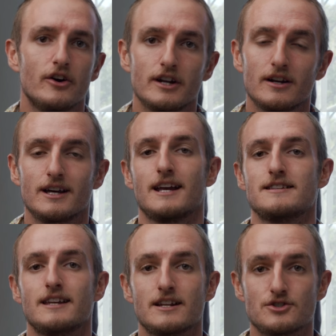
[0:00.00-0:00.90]
Now, like I
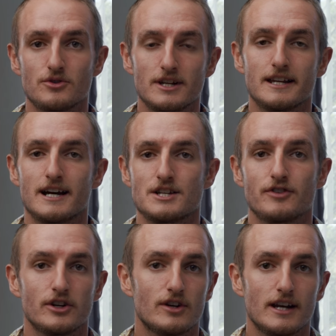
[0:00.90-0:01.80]
said, it's a really nice
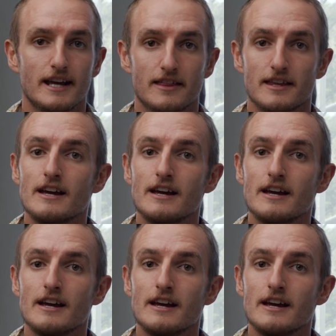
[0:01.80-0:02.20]
focal length,